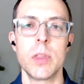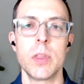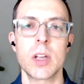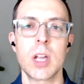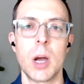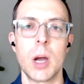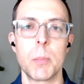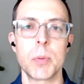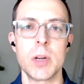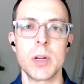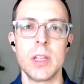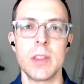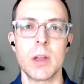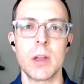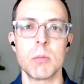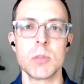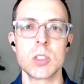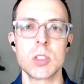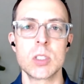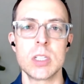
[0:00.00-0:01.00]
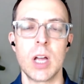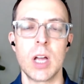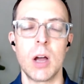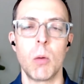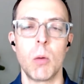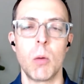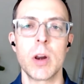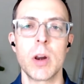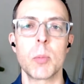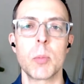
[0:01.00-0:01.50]
with a company that was
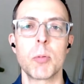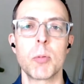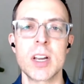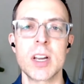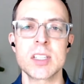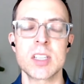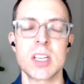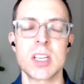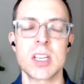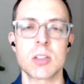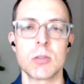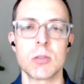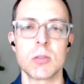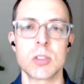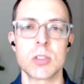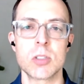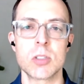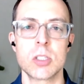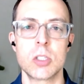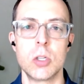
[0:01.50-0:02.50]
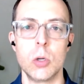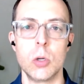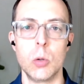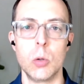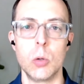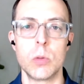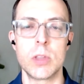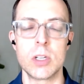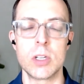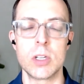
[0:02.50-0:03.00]
uh, one of the predecessors
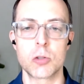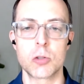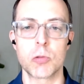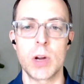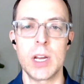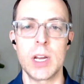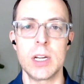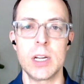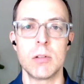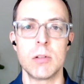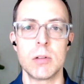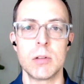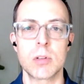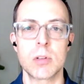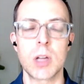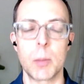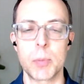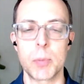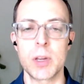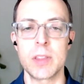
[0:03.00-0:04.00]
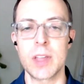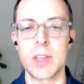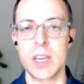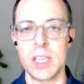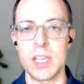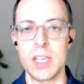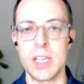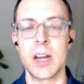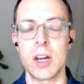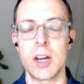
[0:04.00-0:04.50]
to the train company
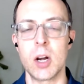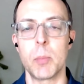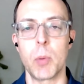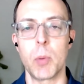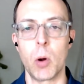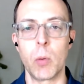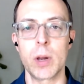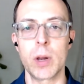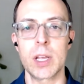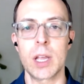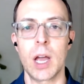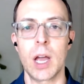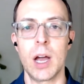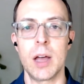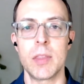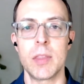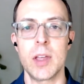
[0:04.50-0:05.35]
that he ended up owning.